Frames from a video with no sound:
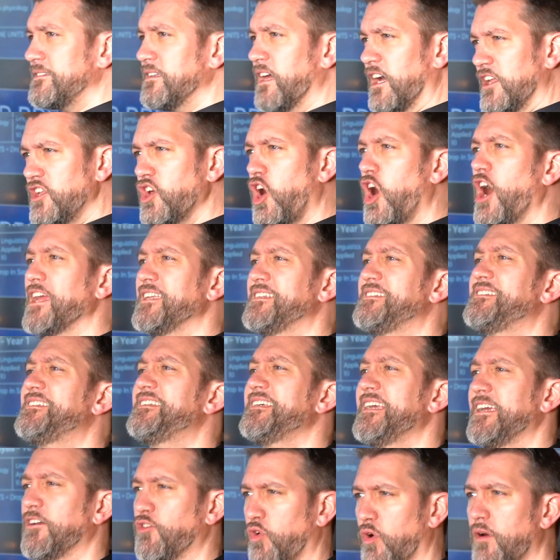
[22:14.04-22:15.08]
an
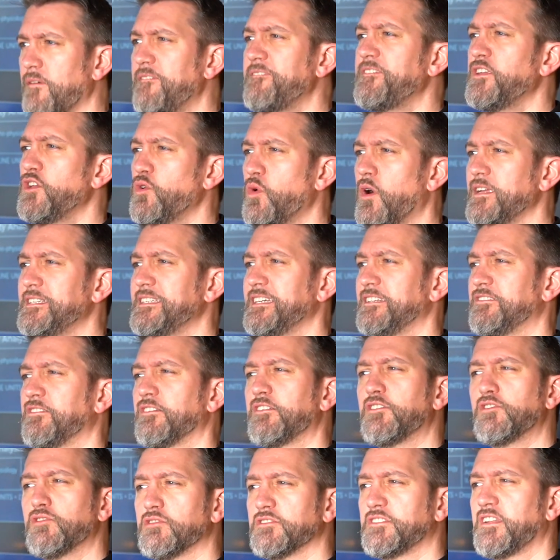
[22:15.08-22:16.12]
idea or a few ideas of
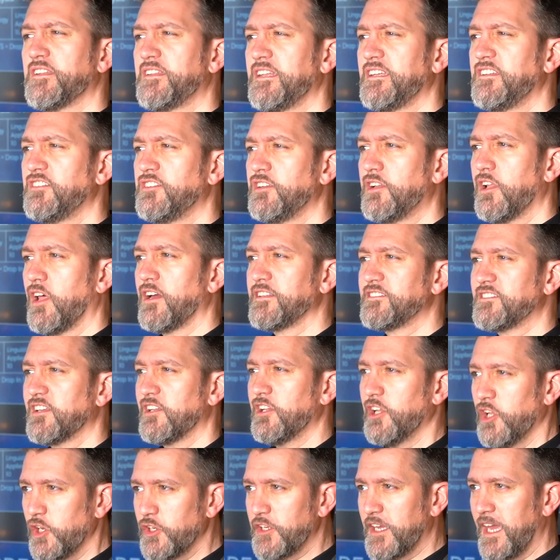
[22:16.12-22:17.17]
sorts of things you'd like to
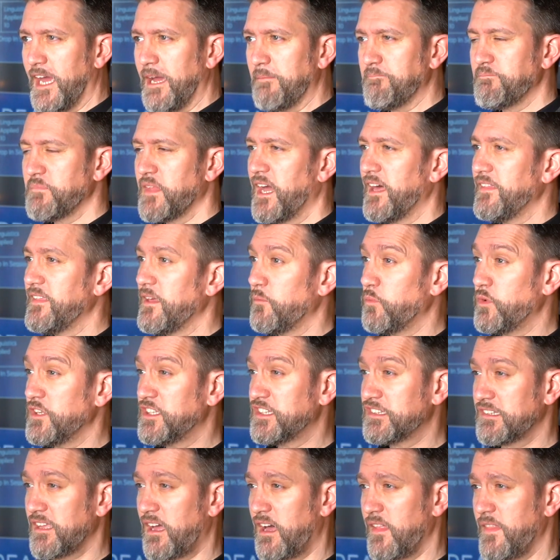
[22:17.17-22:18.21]
look at, and then we
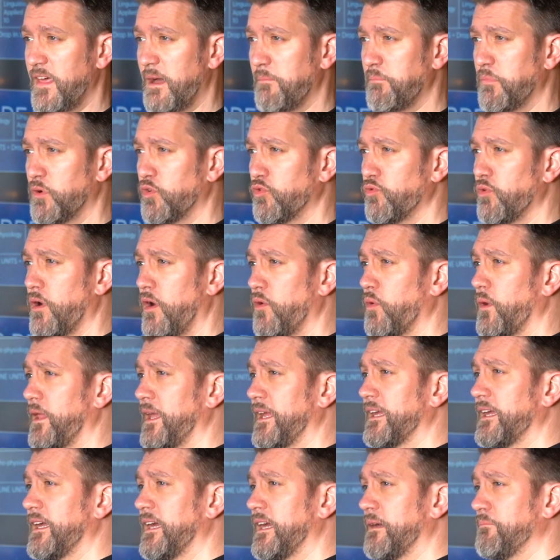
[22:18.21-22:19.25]
start that ball
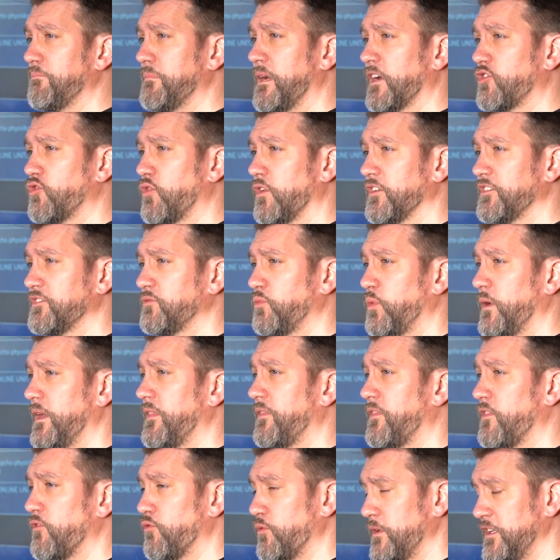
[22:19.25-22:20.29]
rolling across
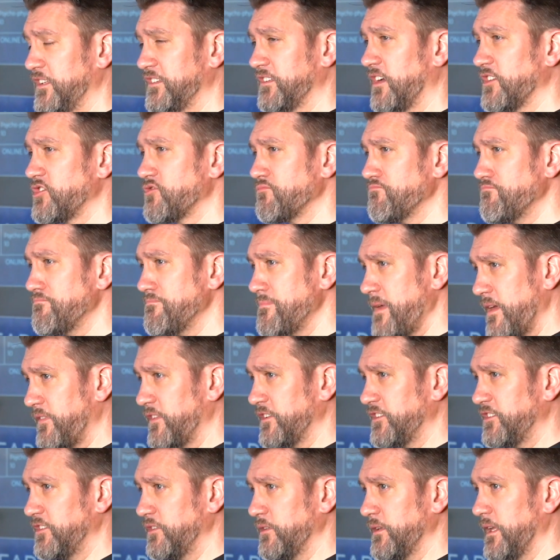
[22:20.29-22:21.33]
with the research
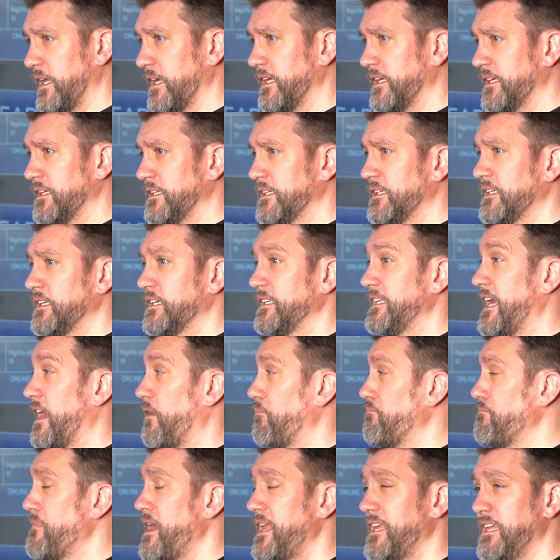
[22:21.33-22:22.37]
methods unit. Now,
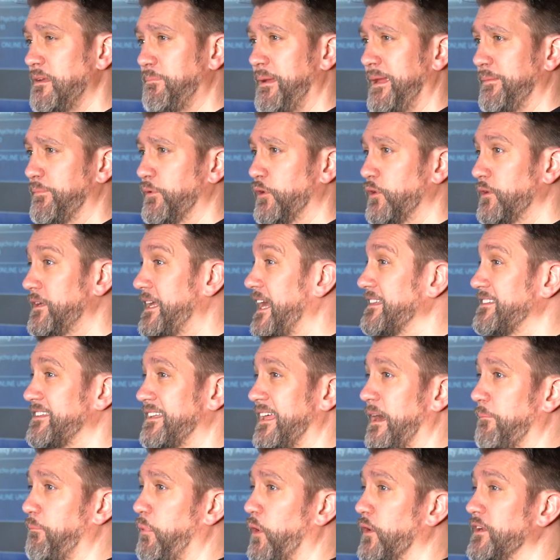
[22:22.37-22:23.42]
many people get to
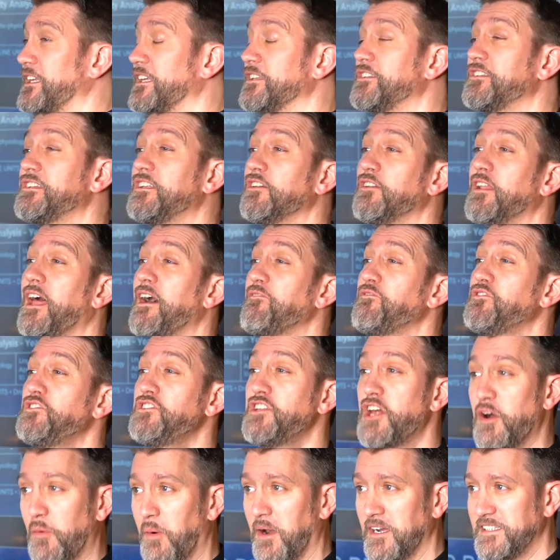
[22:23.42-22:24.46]
that point and still have
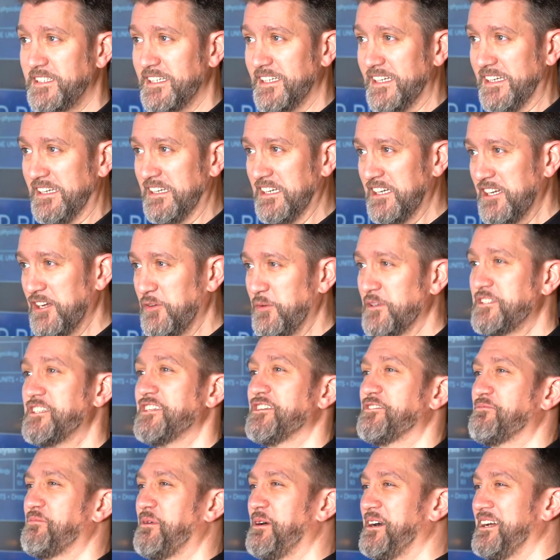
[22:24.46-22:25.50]
no idea, which
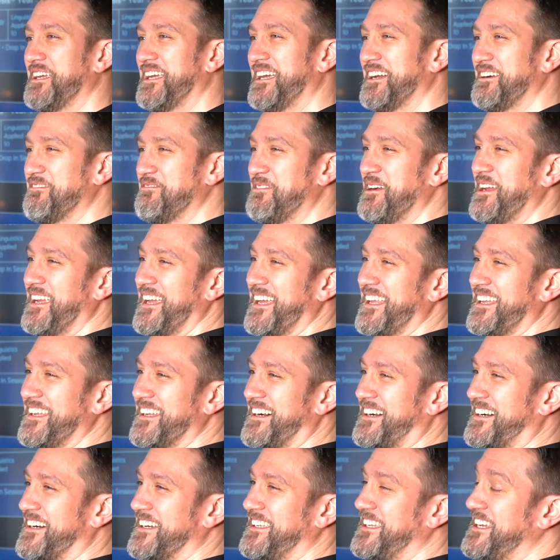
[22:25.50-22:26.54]
is why in
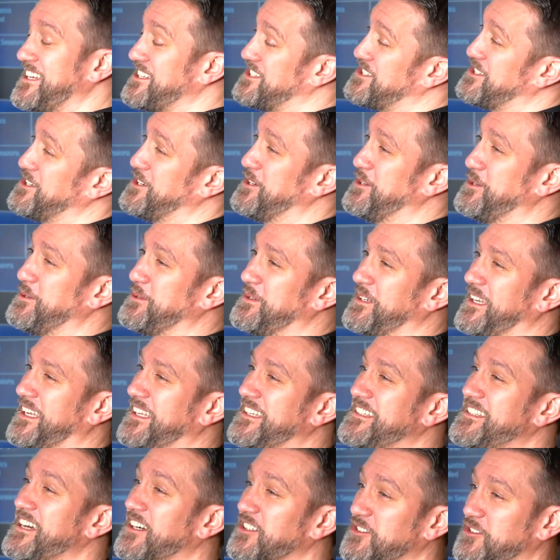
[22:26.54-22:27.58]
our year 2
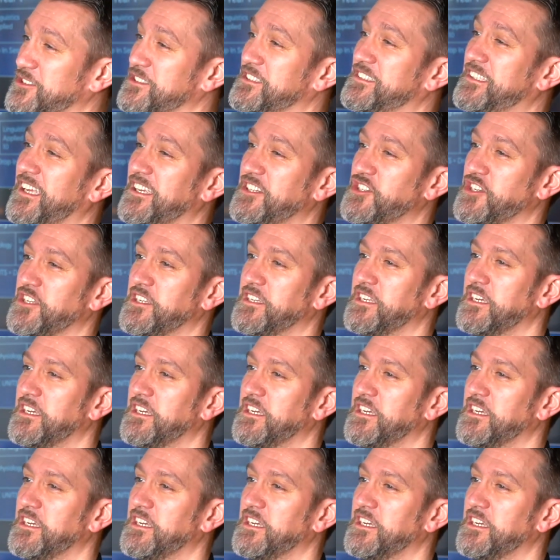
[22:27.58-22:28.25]
induction session,